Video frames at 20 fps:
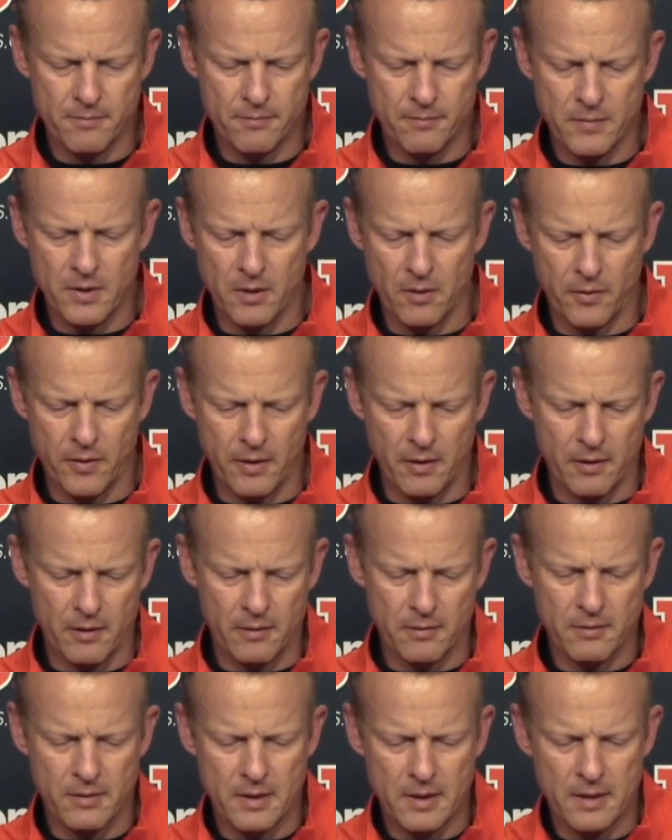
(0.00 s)

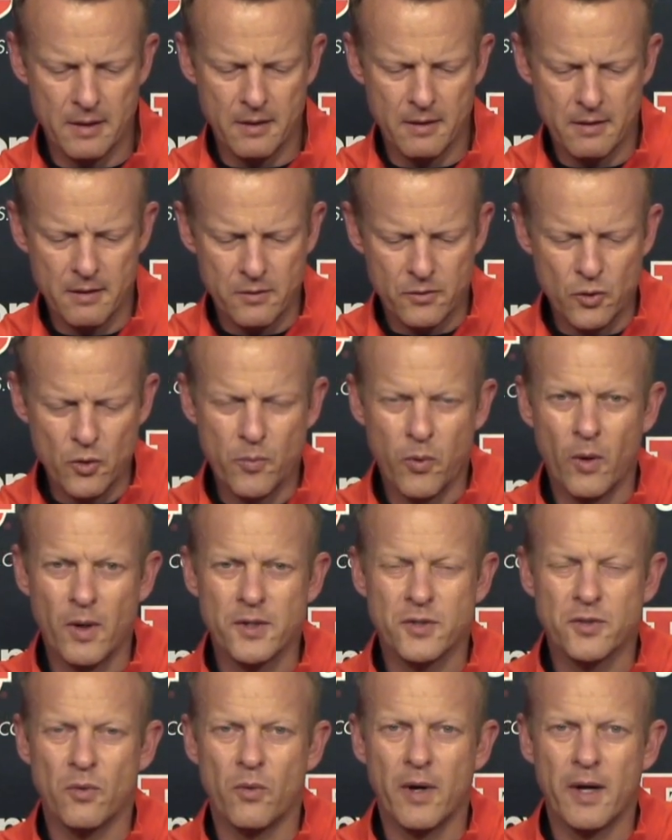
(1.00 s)
They're 2
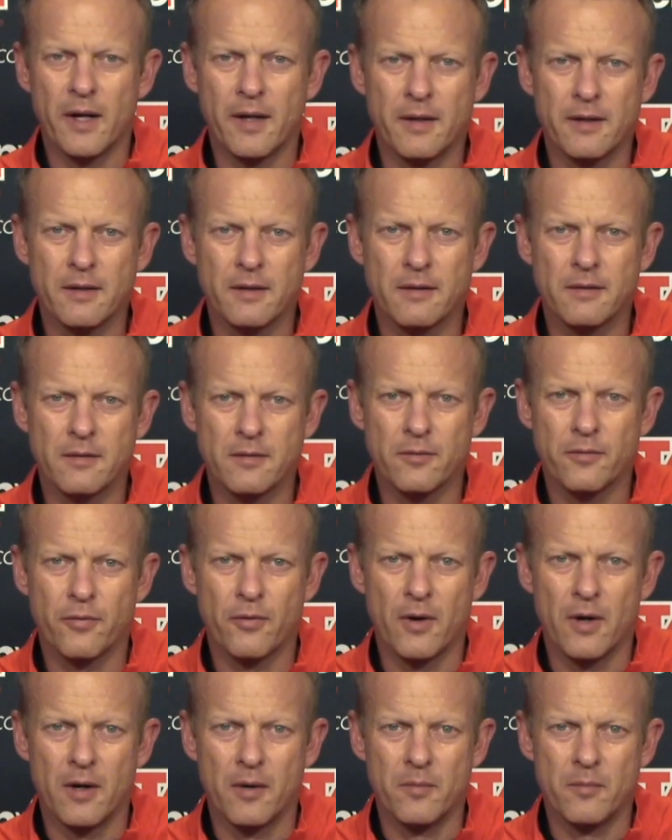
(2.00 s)
points away
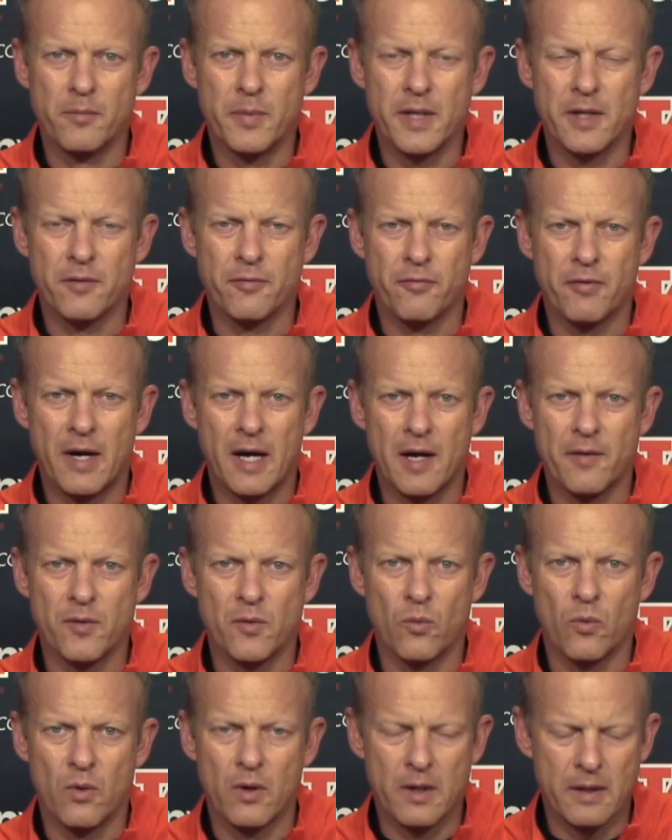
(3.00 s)
from being
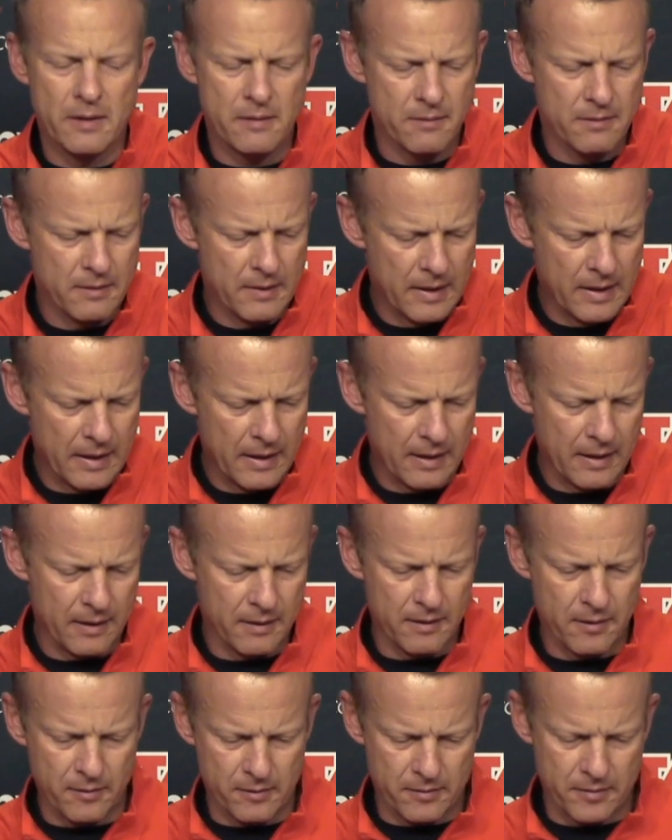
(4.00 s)
5-1,
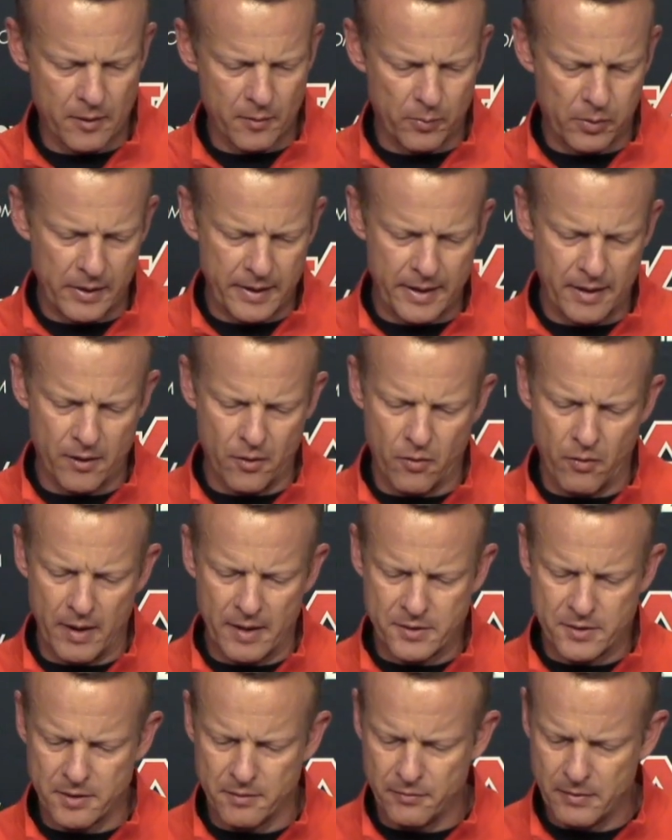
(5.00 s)
and they're playing
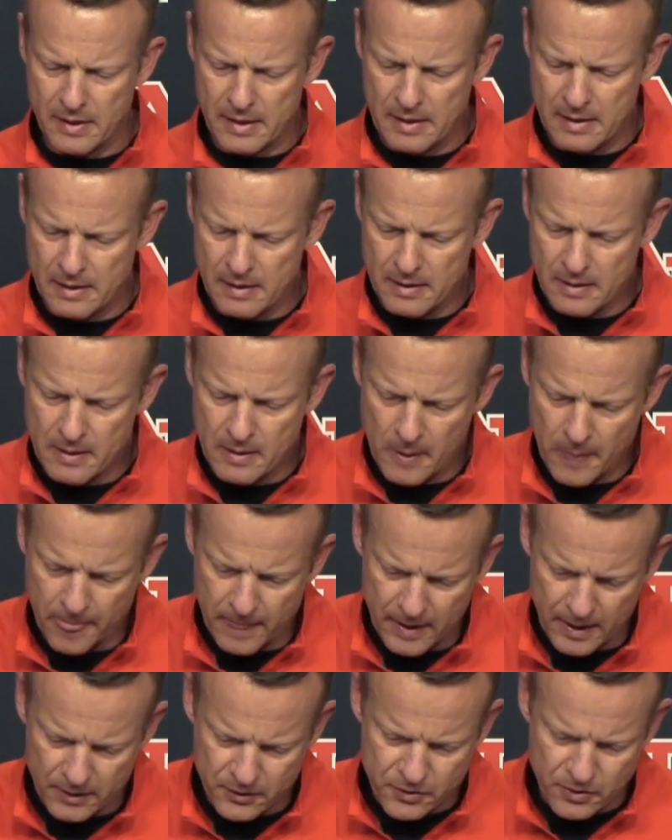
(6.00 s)
aggressive.
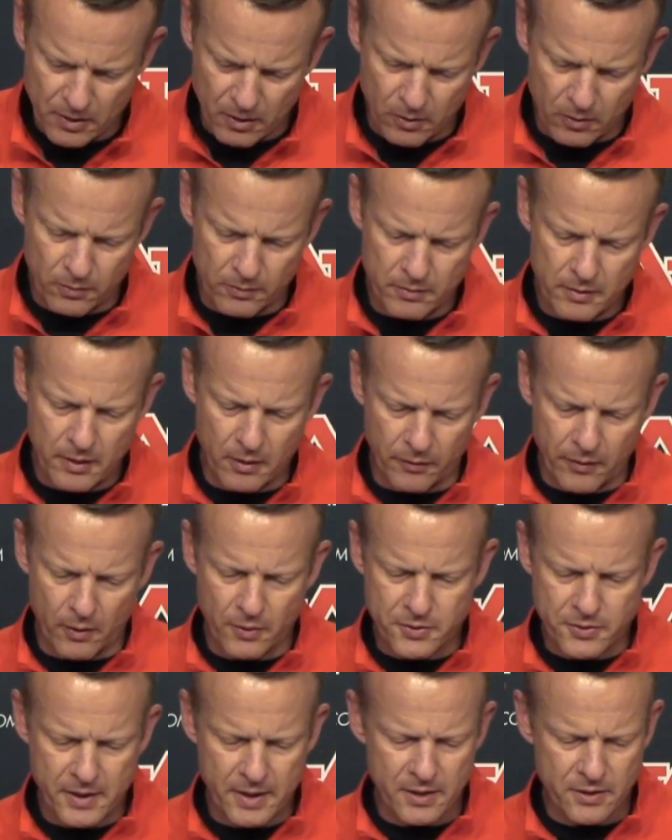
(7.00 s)
And so, you know,
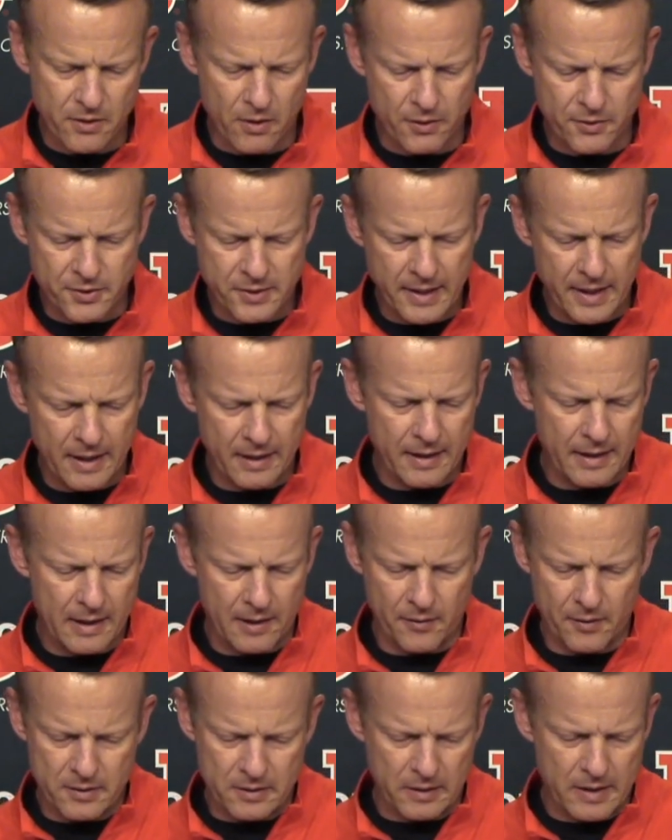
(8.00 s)
those things all stand
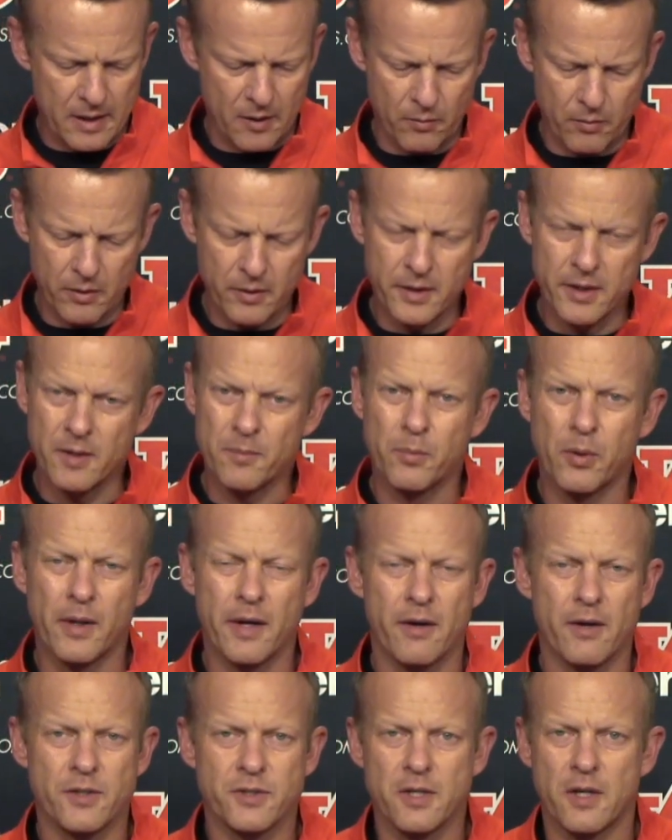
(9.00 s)
out. There's a lot of really good
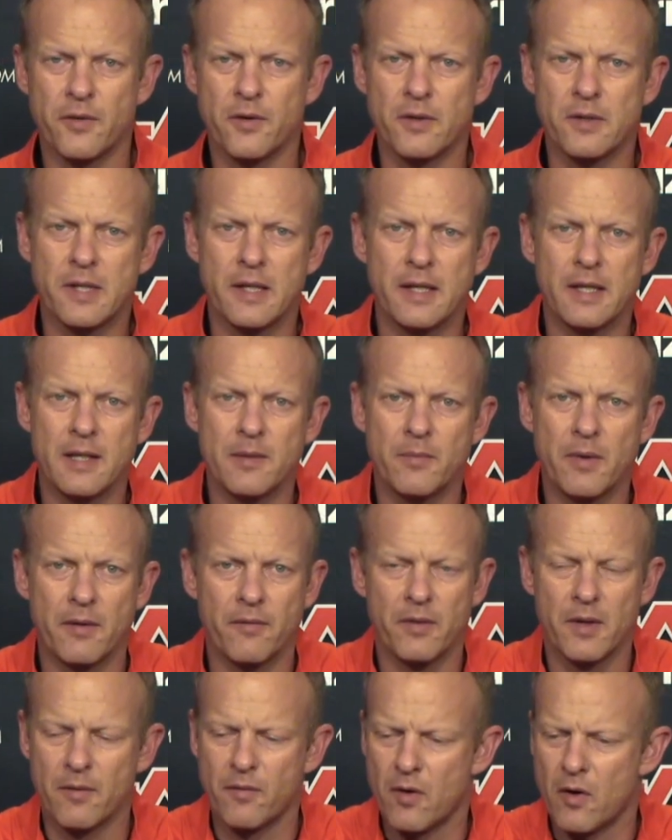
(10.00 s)
players on their team.
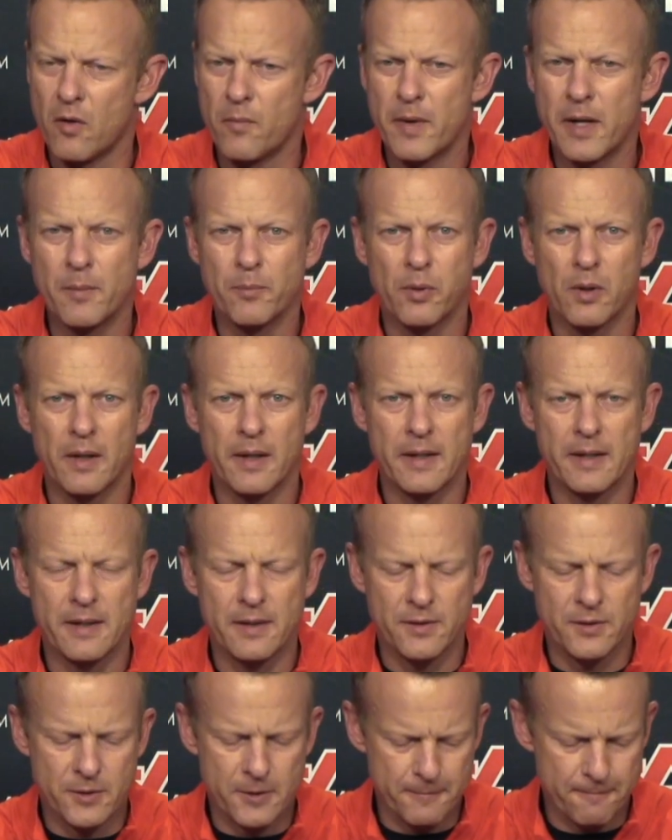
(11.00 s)
They've all made
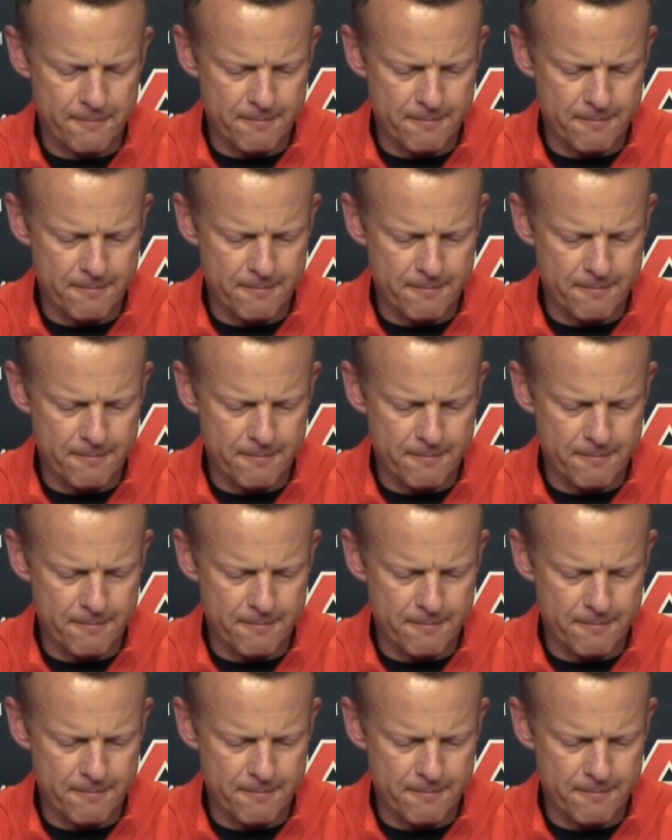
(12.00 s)
plays.